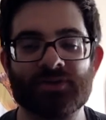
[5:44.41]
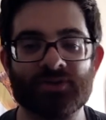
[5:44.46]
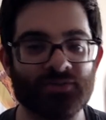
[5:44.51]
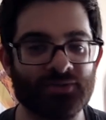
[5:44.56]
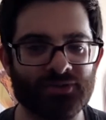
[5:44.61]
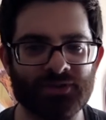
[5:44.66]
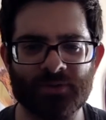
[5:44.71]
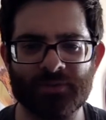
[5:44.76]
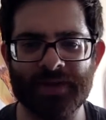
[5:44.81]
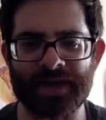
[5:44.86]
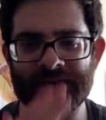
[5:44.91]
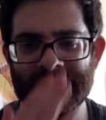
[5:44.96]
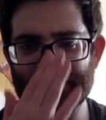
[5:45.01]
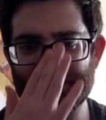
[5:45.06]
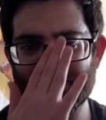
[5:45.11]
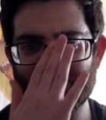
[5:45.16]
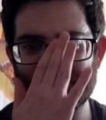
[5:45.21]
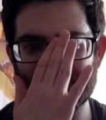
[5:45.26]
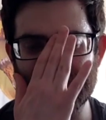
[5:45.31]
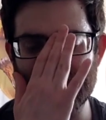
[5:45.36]
there were so
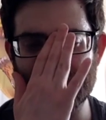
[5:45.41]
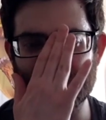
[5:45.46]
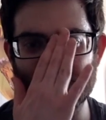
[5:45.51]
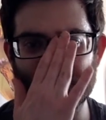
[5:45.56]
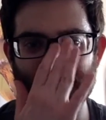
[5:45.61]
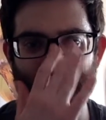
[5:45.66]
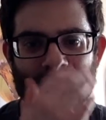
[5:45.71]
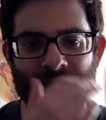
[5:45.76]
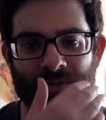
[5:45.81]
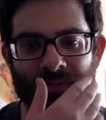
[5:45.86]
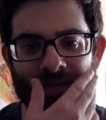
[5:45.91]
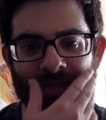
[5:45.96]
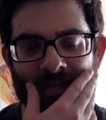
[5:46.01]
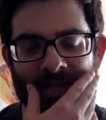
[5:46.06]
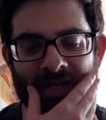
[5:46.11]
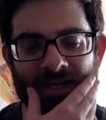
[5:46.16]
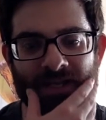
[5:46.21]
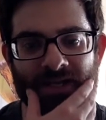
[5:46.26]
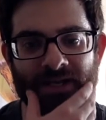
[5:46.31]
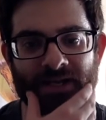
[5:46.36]
many that were
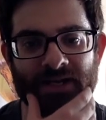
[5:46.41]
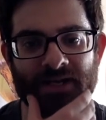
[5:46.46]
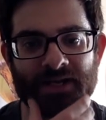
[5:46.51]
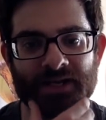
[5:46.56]
in it.